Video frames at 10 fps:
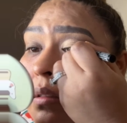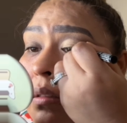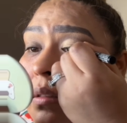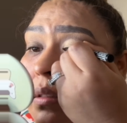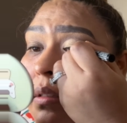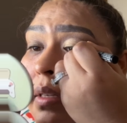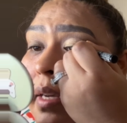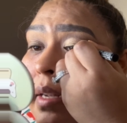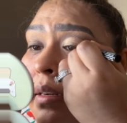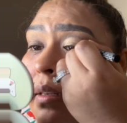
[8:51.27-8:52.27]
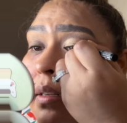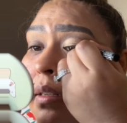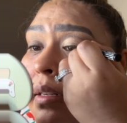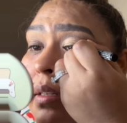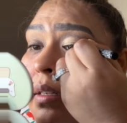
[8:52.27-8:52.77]
You could add a
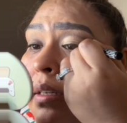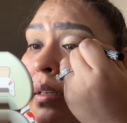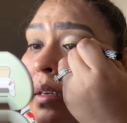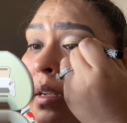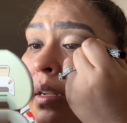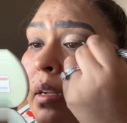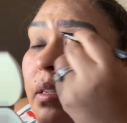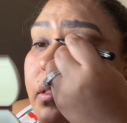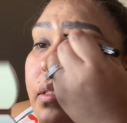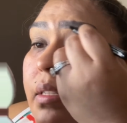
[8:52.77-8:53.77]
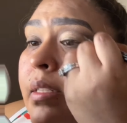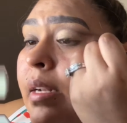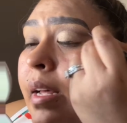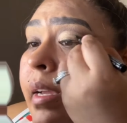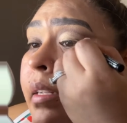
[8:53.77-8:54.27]
glitter to this
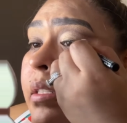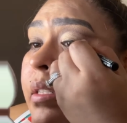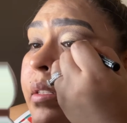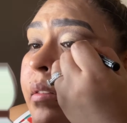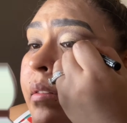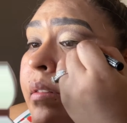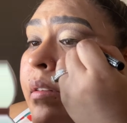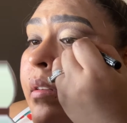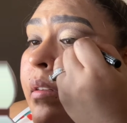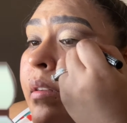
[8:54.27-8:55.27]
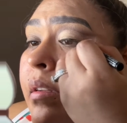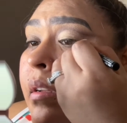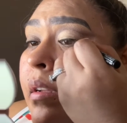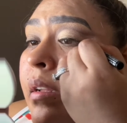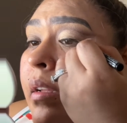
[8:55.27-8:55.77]
line to,
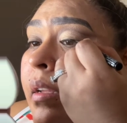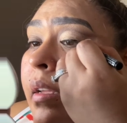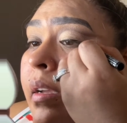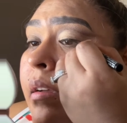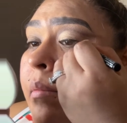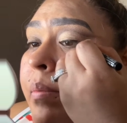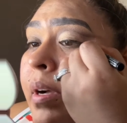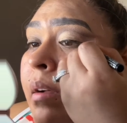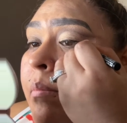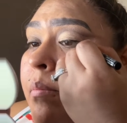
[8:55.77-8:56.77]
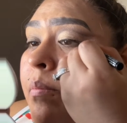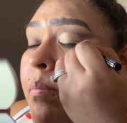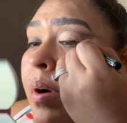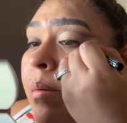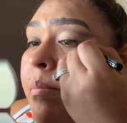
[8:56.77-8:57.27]
it could pop
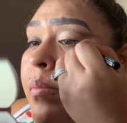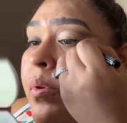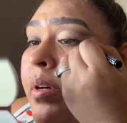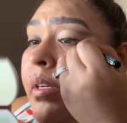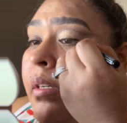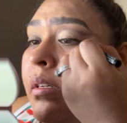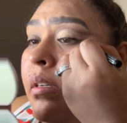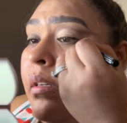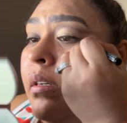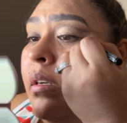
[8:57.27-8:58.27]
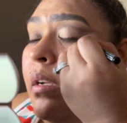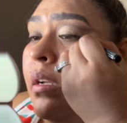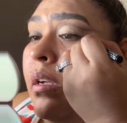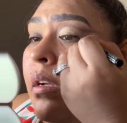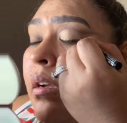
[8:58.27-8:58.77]
more.
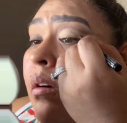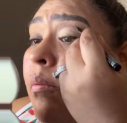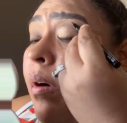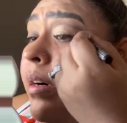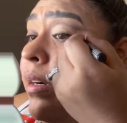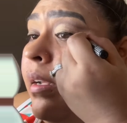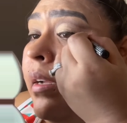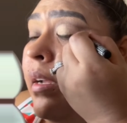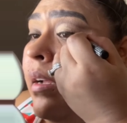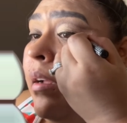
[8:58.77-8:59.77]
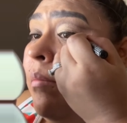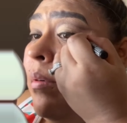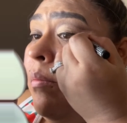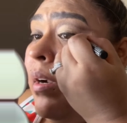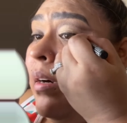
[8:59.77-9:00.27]

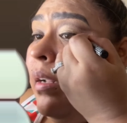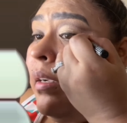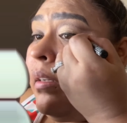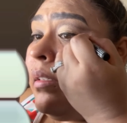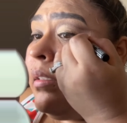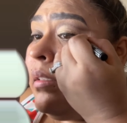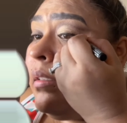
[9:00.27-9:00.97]
Waterliner.